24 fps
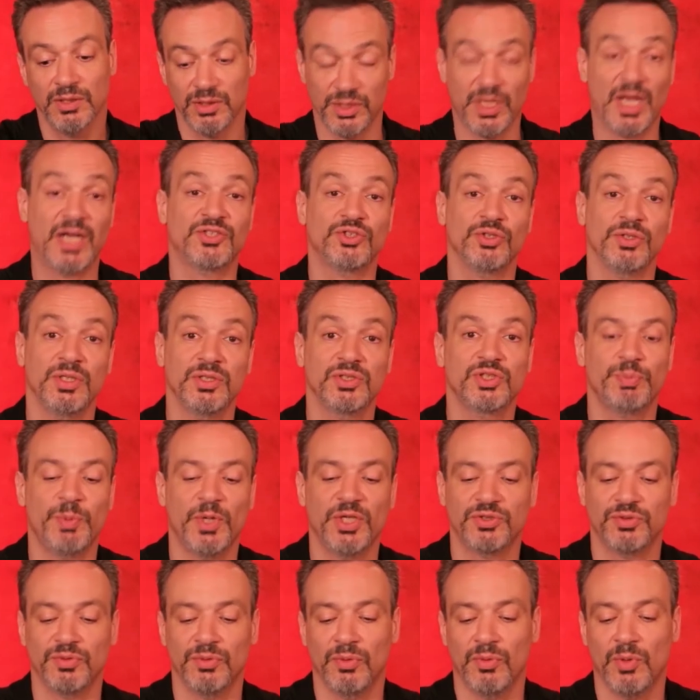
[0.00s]
is actually a
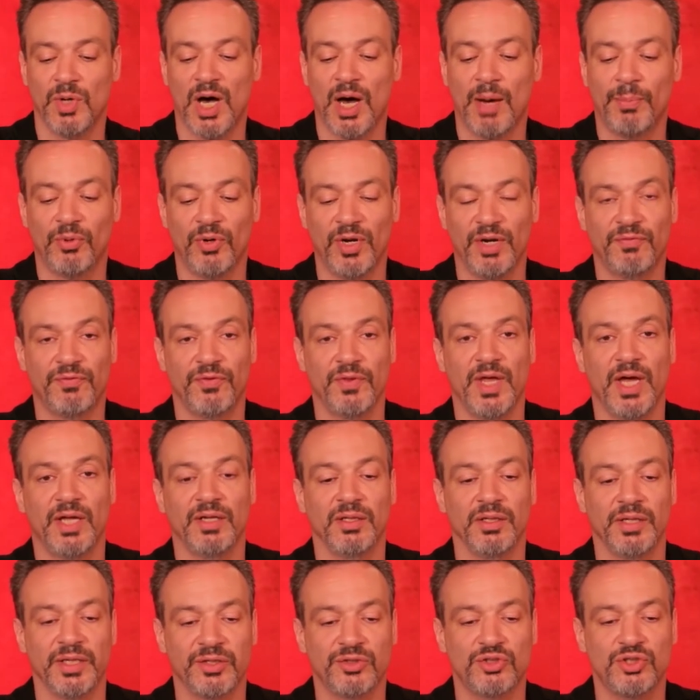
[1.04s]
special operand for
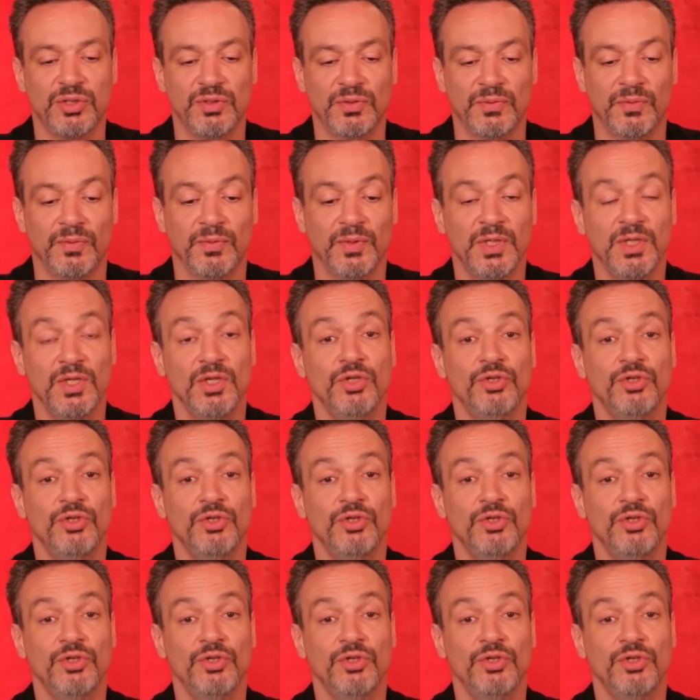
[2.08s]
that link too.